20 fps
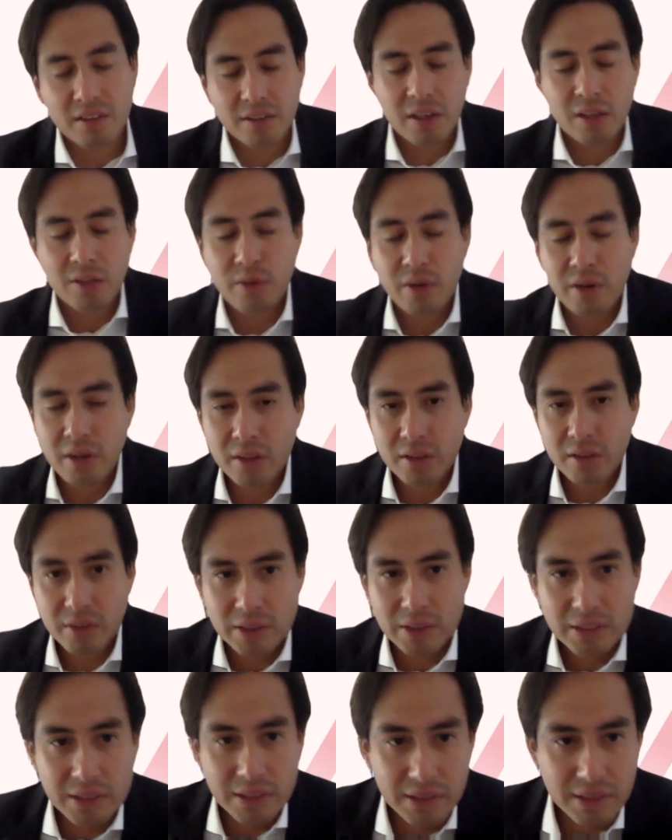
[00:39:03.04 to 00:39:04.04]
very
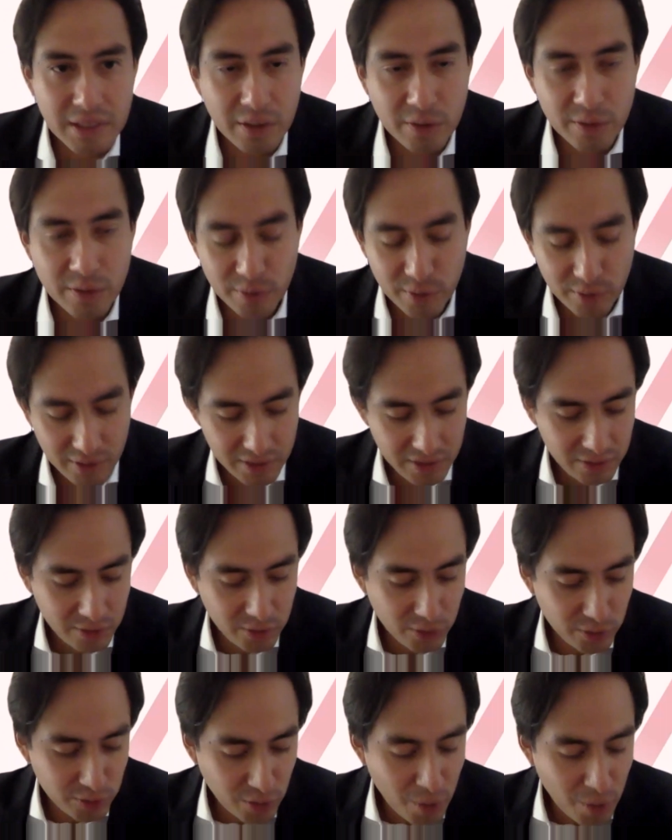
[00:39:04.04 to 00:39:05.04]
interesting. Thank you for
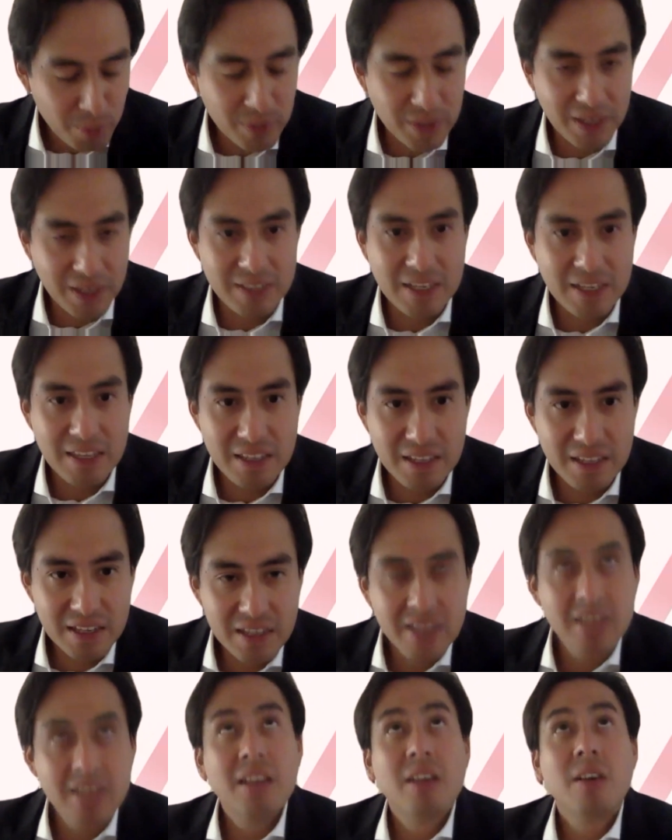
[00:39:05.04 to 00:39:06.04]
those updates. I
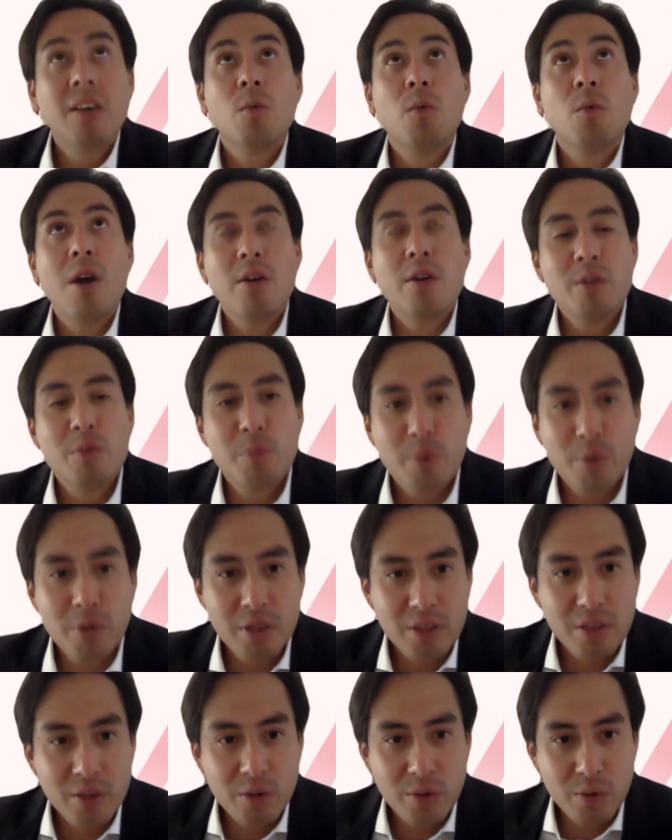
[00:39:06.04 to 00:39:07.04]
think one of the
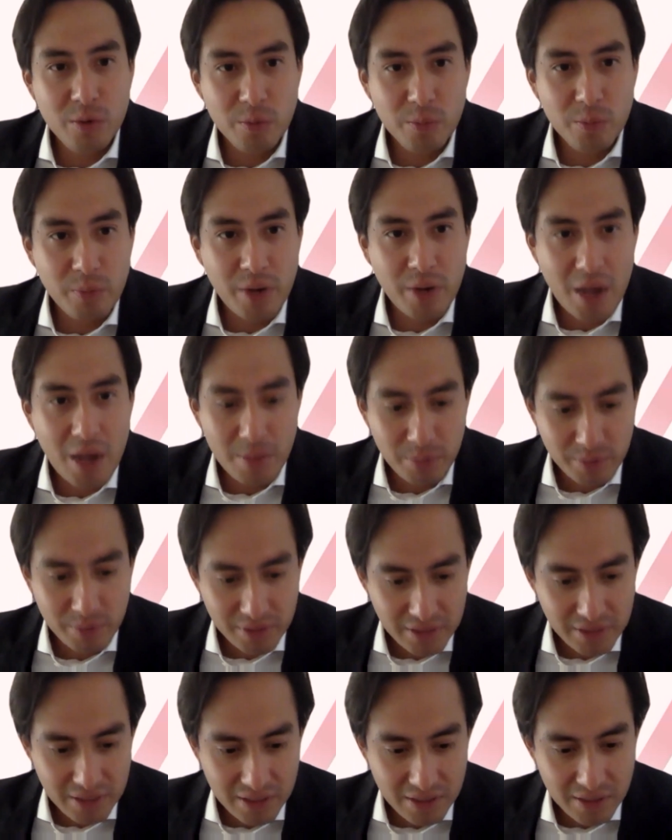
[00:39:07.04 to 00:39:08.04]
points that you
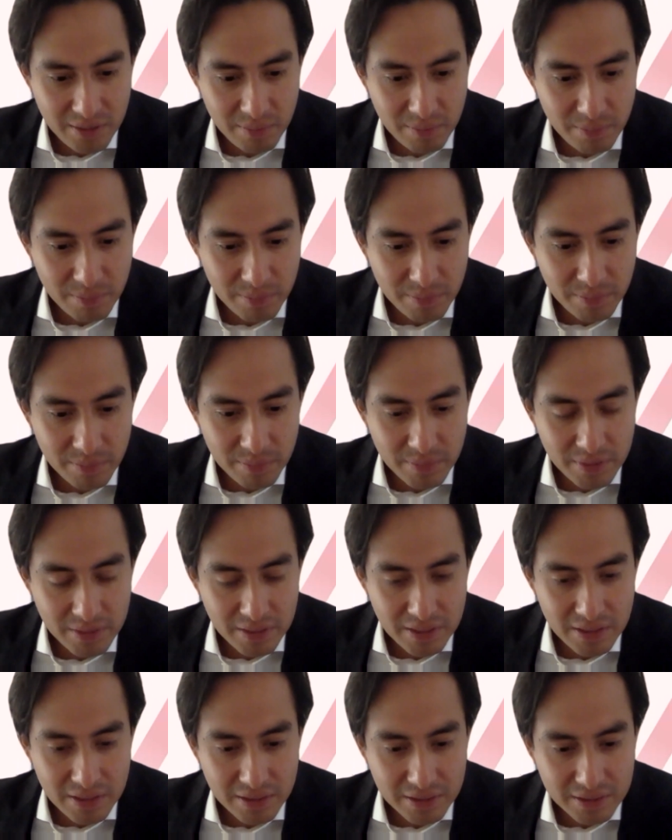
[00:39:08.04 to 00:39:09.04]
perhaps
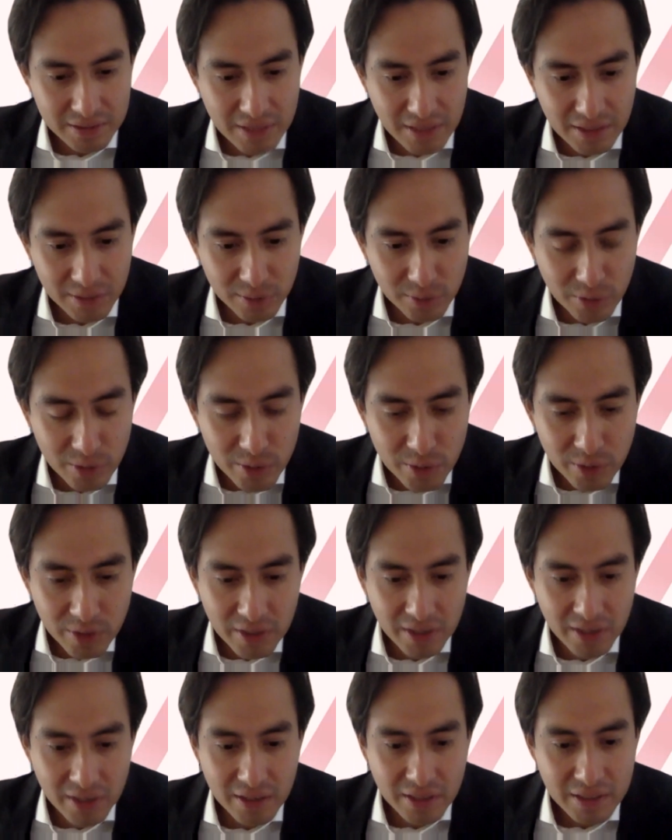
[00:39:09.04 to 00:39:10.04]
started to allude
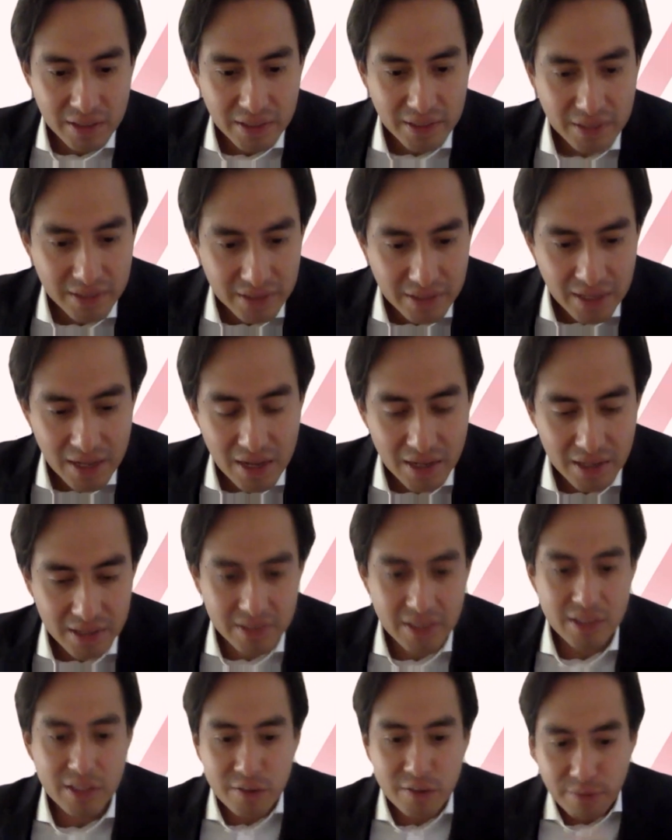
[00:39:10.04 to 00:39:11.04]
there is
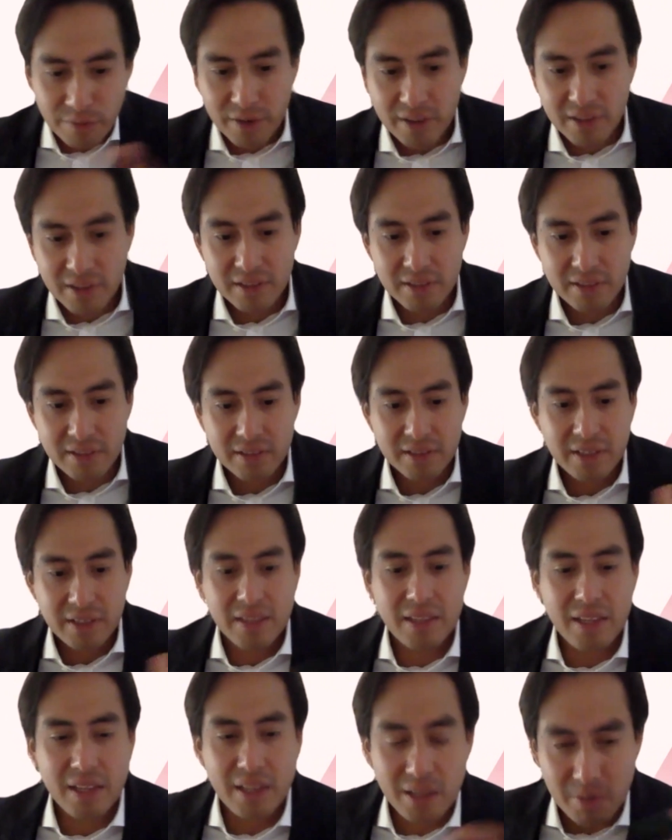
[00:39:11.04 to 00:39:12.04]
the difference
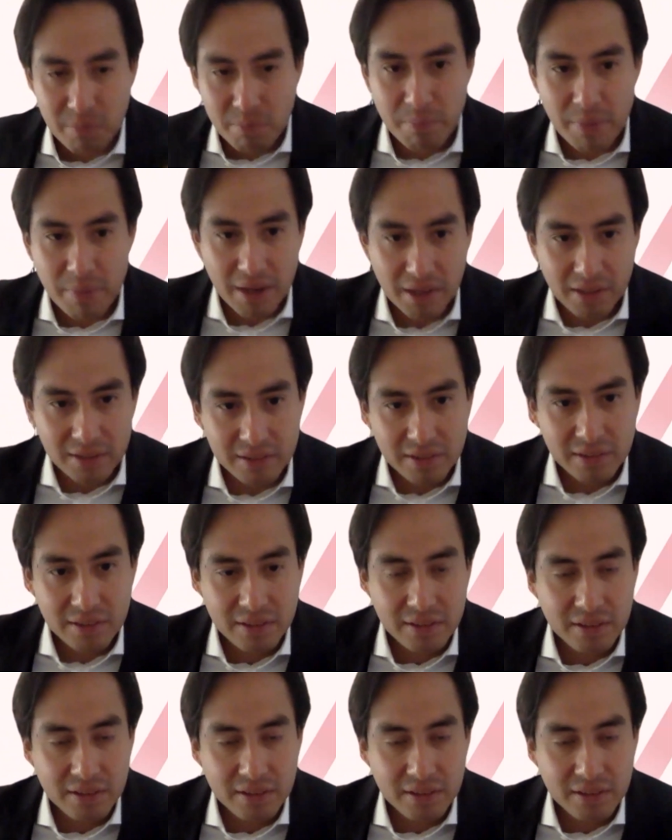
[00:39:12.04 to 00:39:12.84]
in the impacts